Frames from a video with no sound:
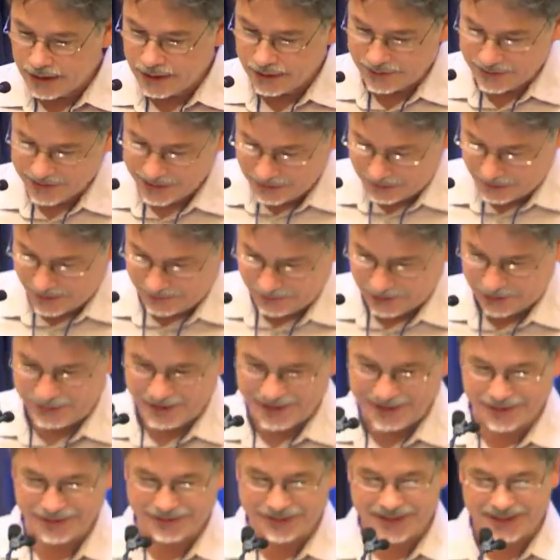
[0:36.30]
Excuse me, a little bit
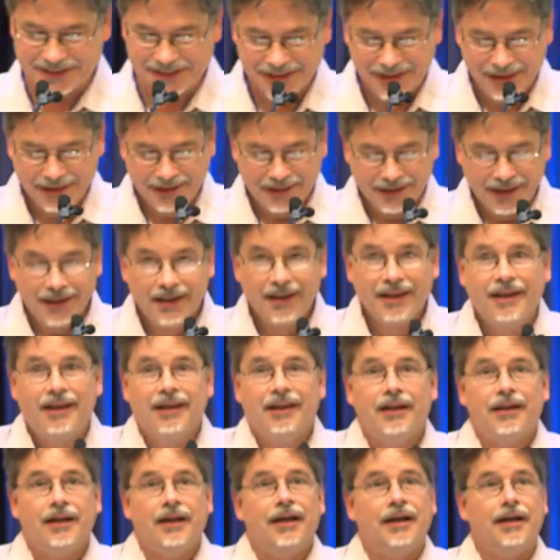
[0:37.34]
nervous.
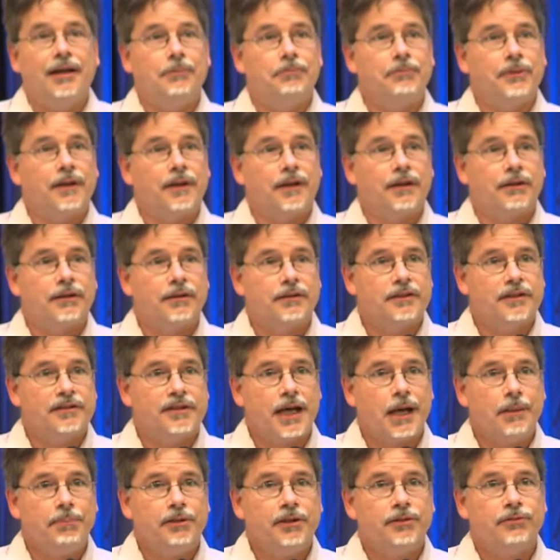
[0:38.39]
The
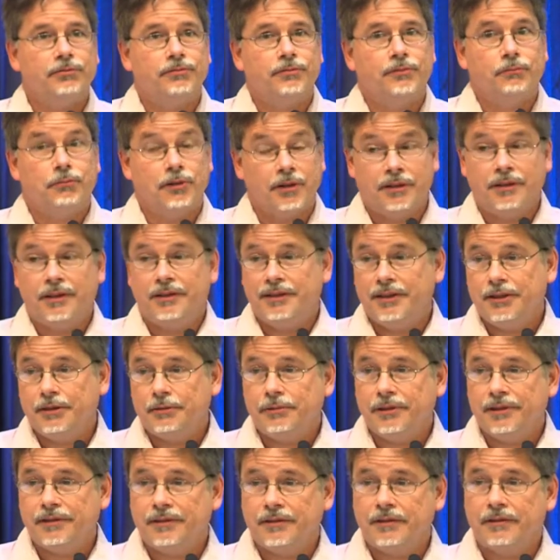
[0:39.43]
topics we're going to deal
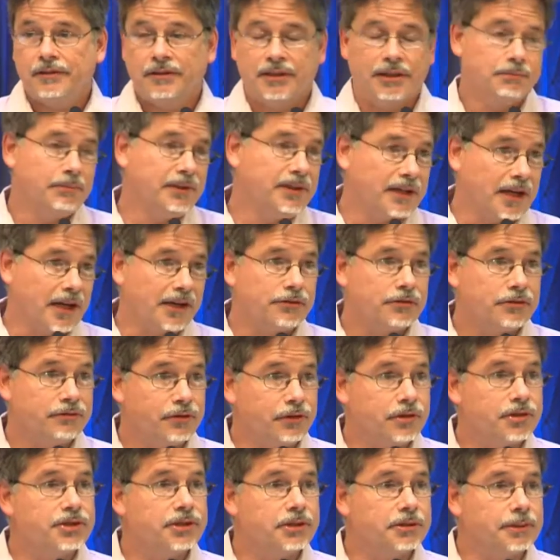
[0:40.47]
with can be
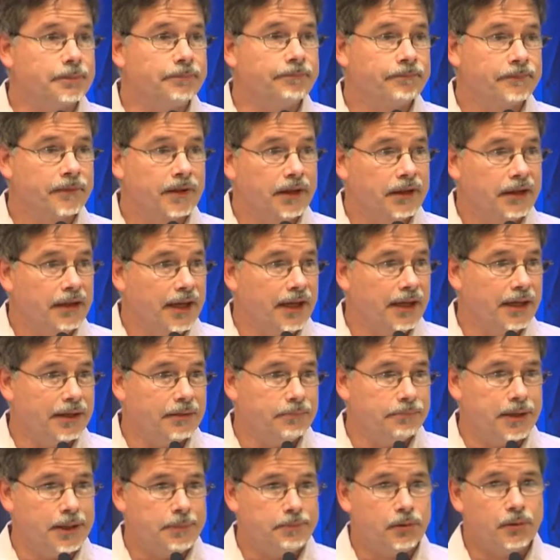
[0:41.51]
controversial, and
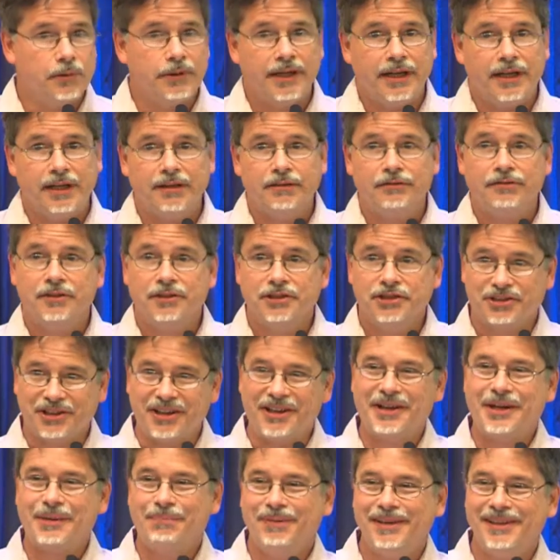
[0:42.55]
people have
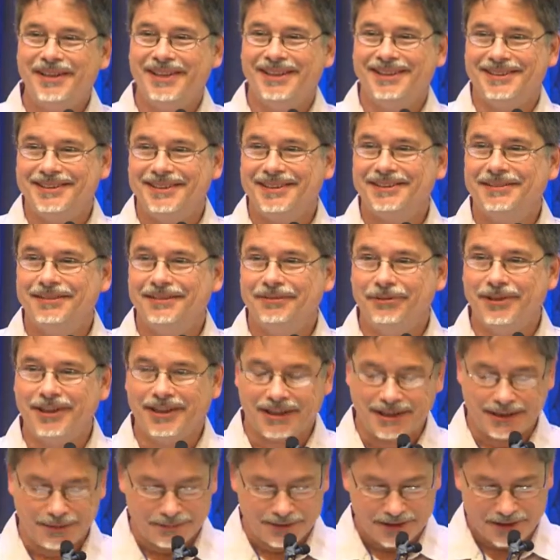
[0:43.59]
strong opinions when it
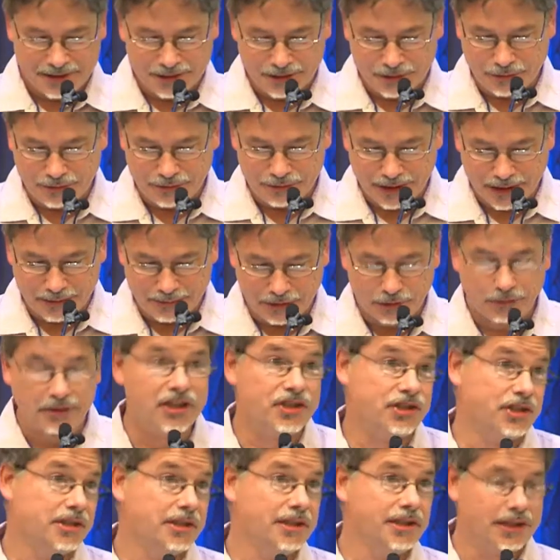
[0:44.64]
comes to
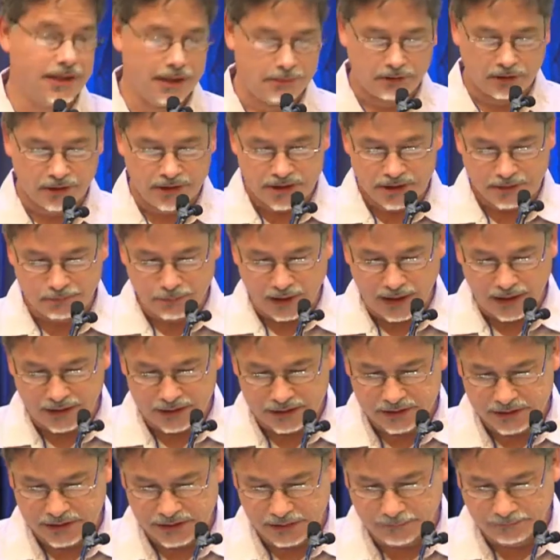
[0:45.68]
immigration and immigration
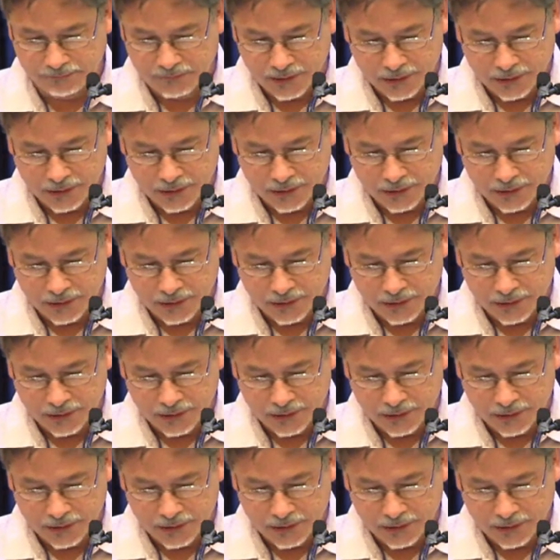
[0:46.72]
policy.